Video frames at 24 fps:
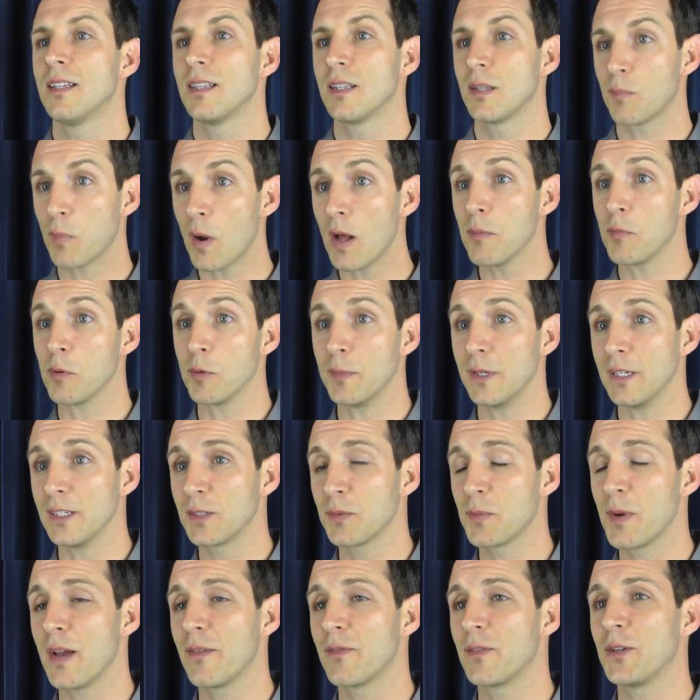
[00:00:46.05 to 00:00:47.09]
The problem
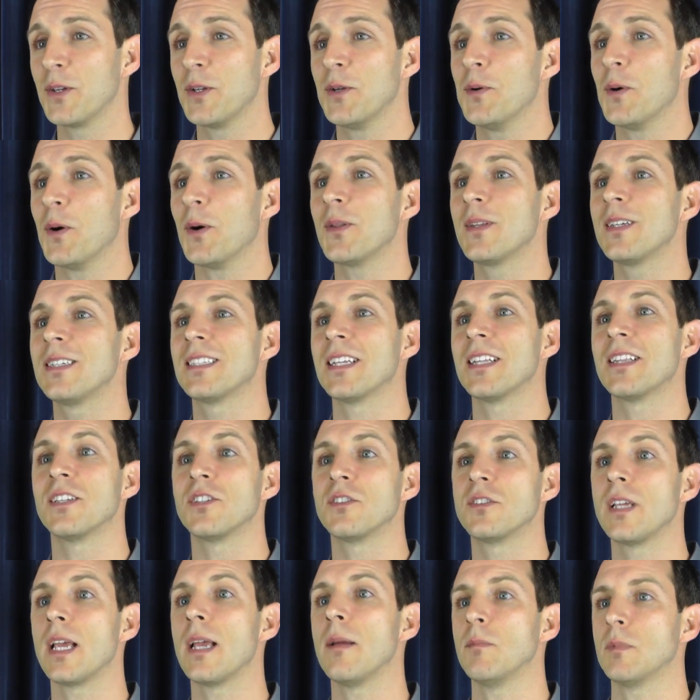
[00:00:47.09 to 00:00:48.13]
is we have to do all these at the
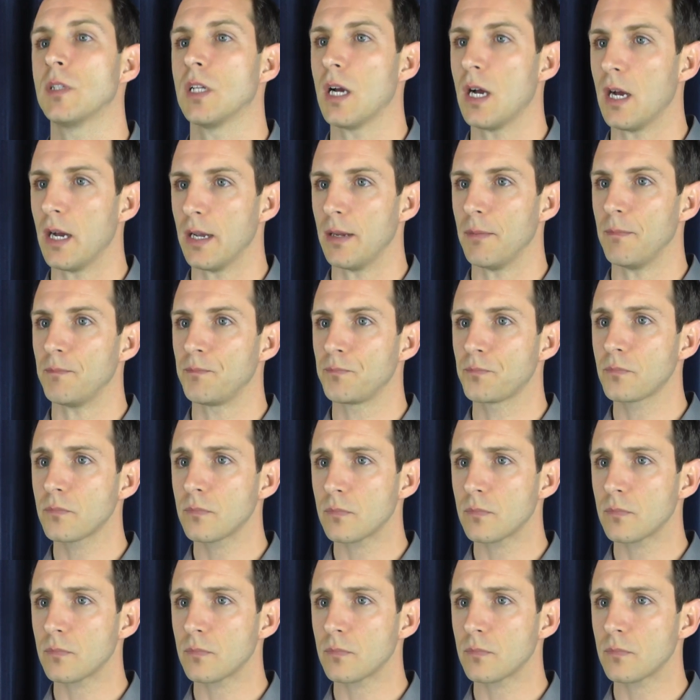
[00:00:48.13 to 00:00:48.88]
same time.